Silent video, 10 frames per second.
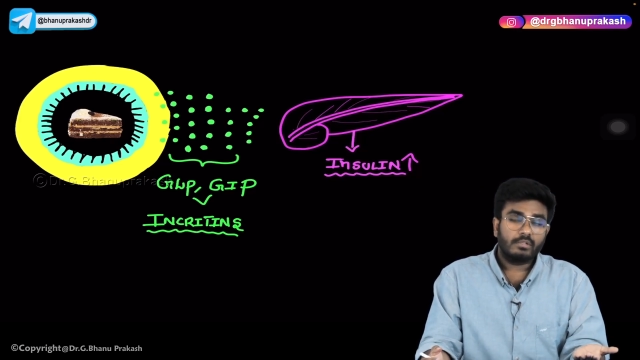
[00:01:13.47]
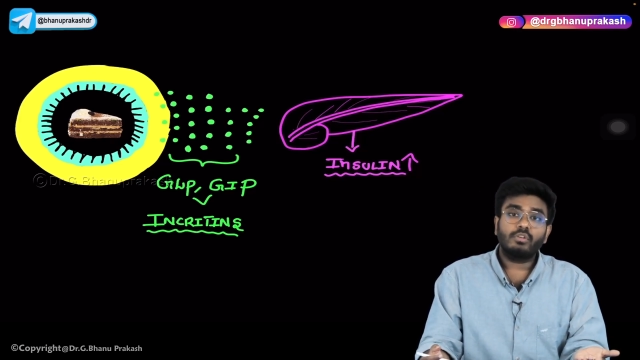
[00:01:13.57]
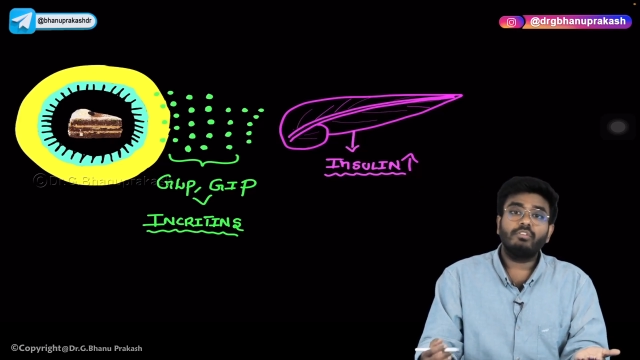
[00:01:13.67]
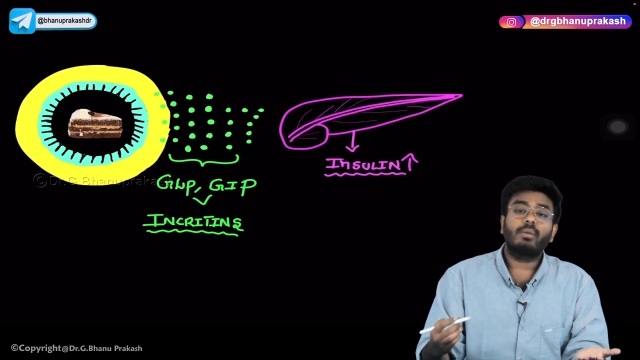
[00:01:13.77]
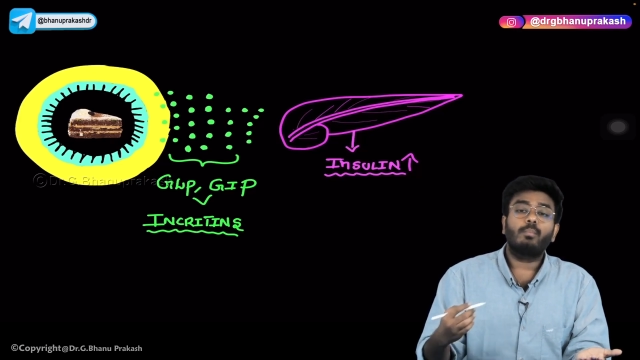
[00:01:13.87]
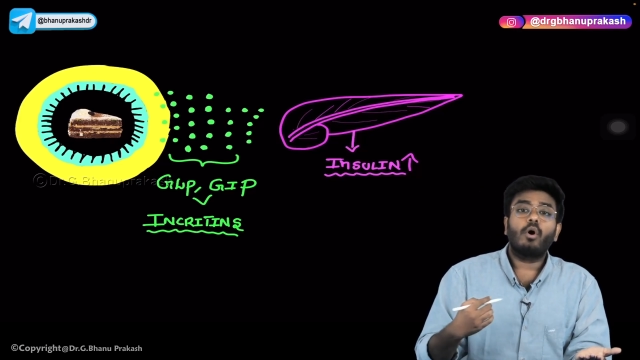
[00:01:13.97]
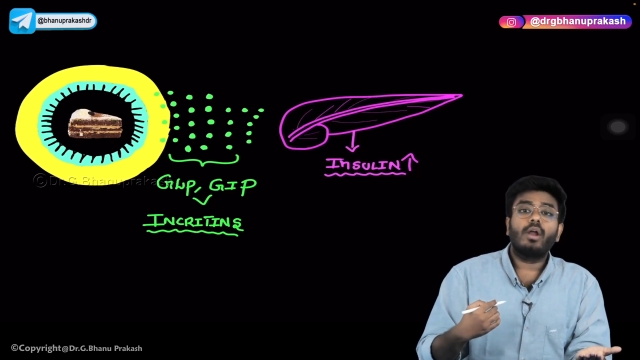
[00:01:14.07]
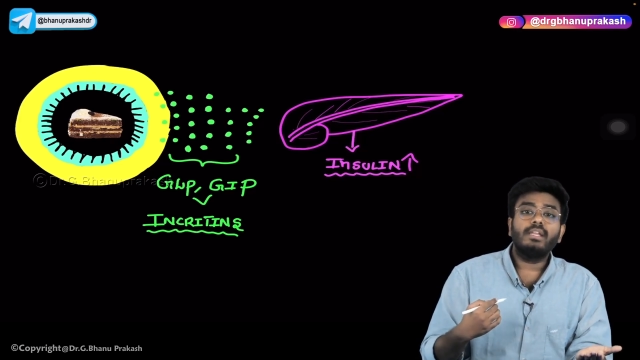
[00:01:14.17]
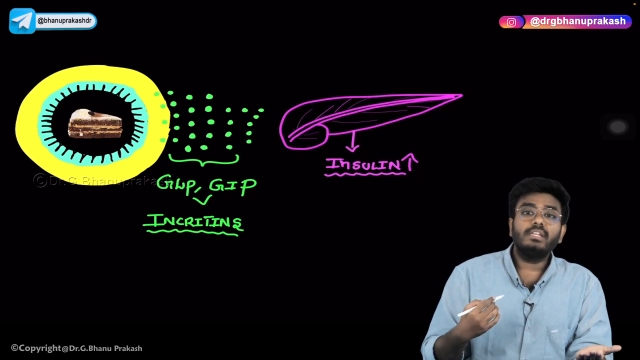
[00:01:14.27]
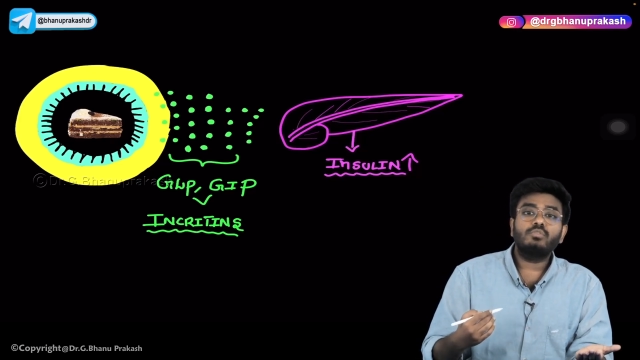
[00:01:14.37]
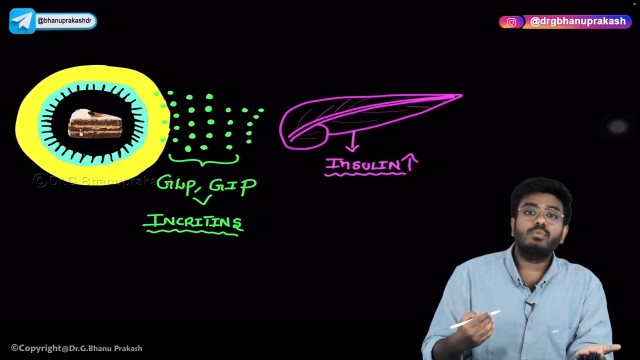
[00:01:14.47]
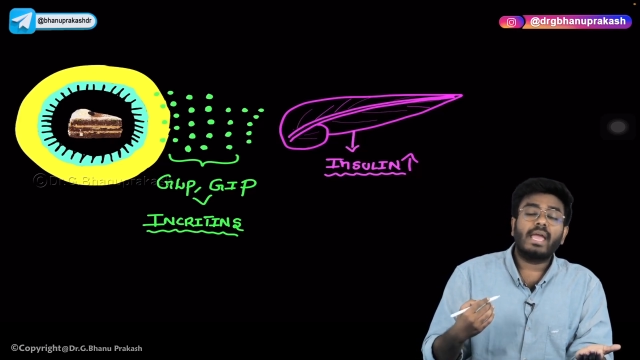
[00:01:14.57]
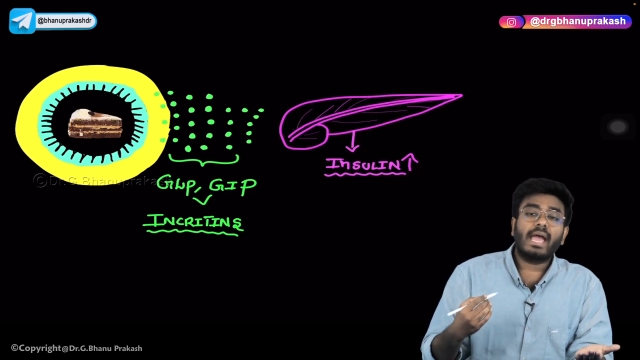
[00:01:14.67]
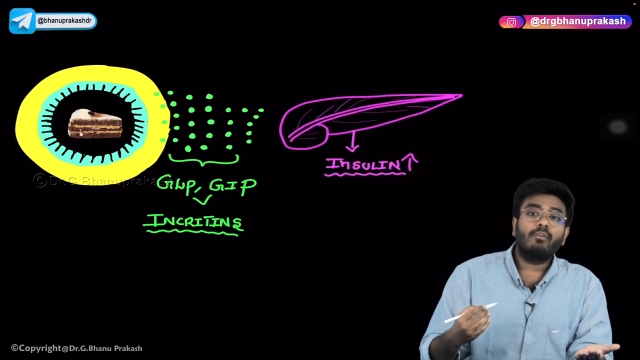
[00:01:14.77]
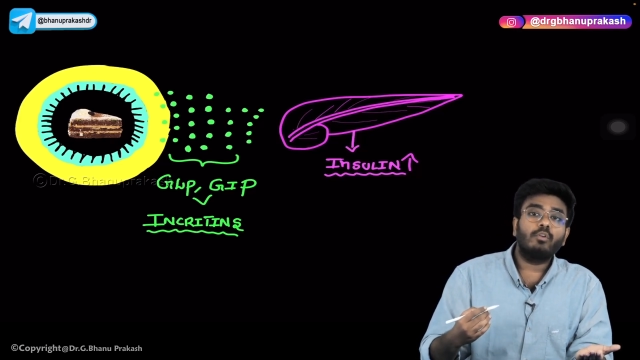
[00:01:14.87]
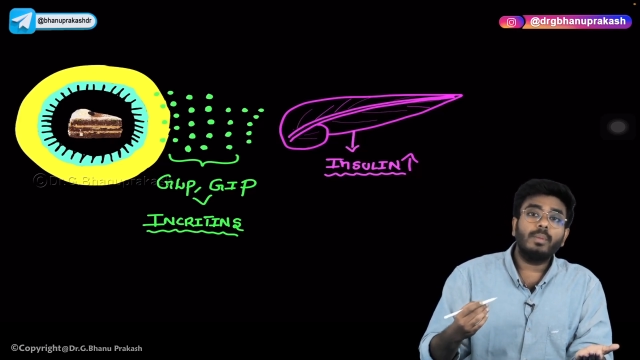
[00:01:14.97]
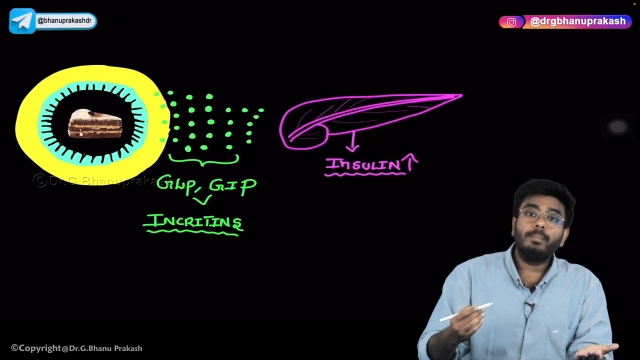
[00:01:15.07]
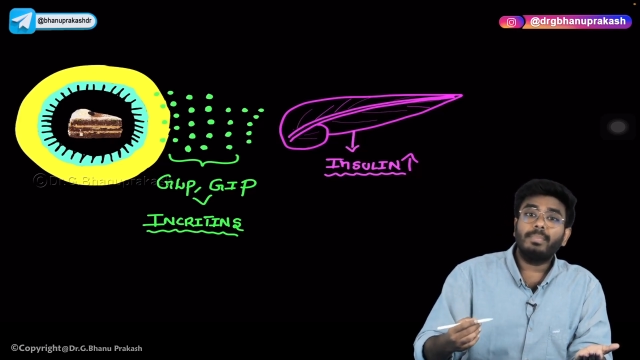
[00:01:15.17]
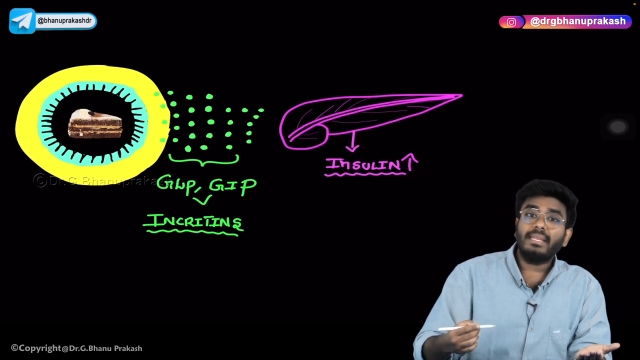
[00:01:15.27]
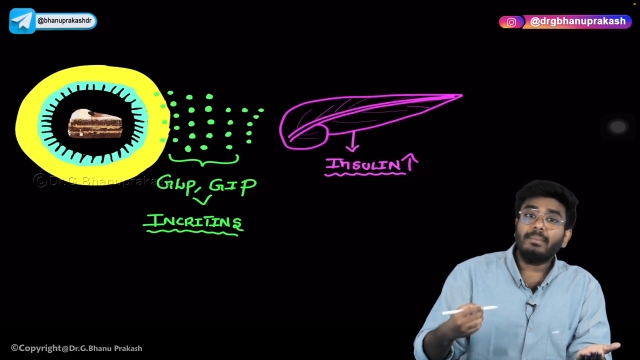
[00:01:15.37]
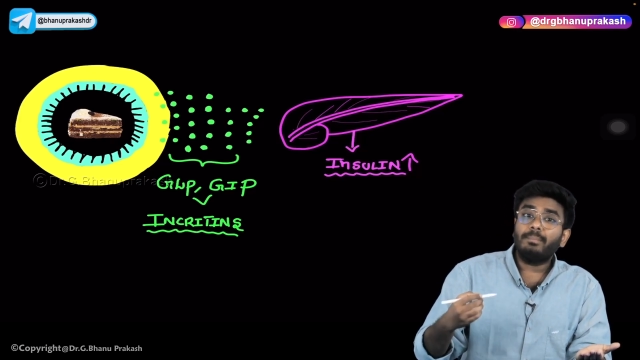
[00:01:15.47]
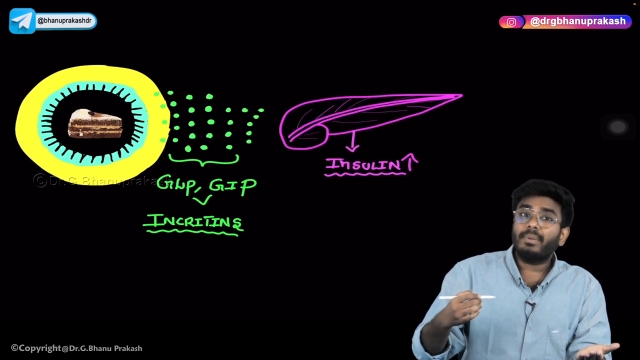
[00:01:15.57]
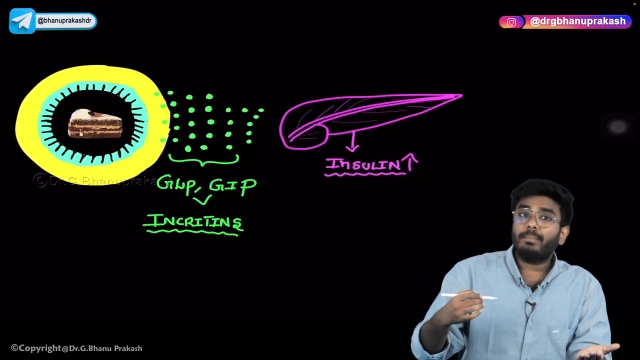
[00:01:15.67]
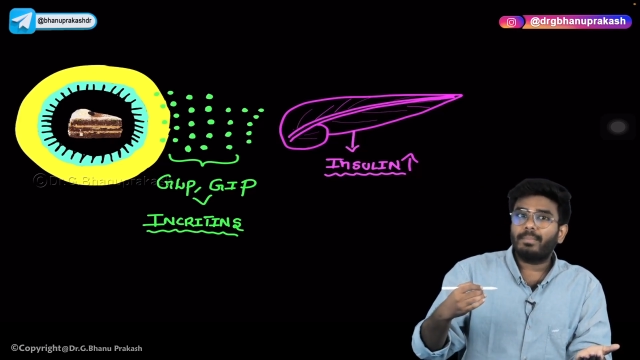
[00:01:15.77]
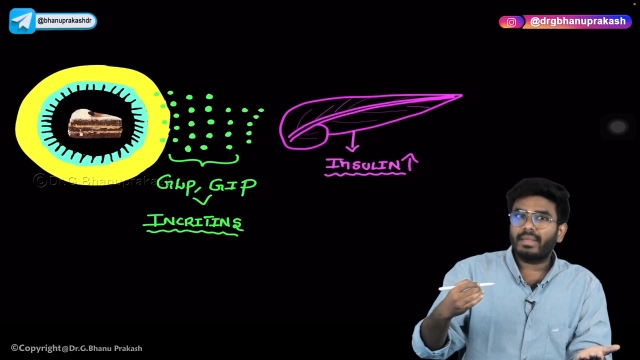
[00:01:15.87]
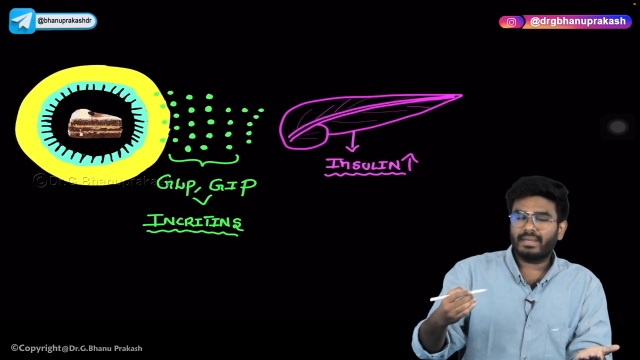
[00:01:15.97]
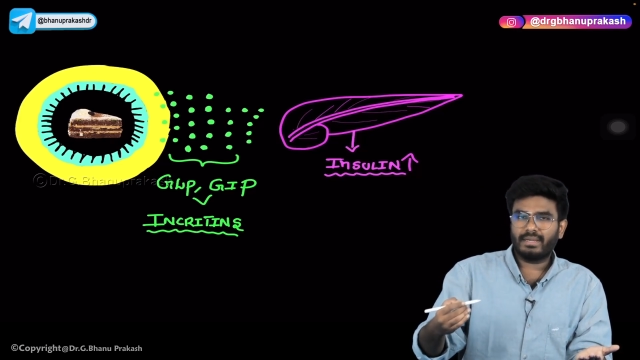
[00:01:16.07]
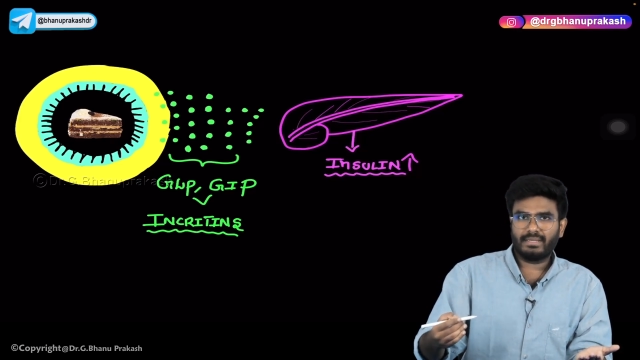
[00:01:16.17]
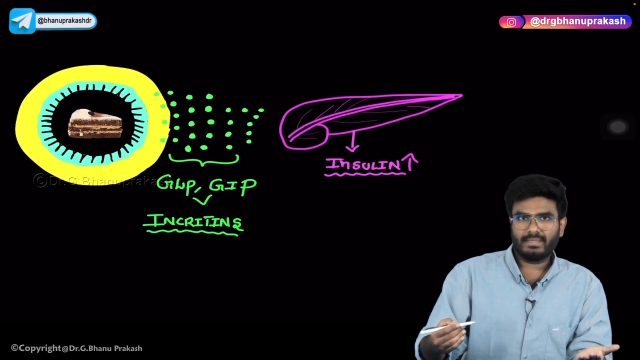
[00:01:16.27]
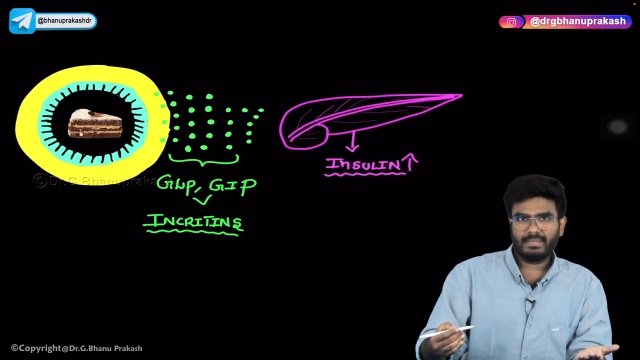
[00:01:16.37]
so your body should have to be pre-prepared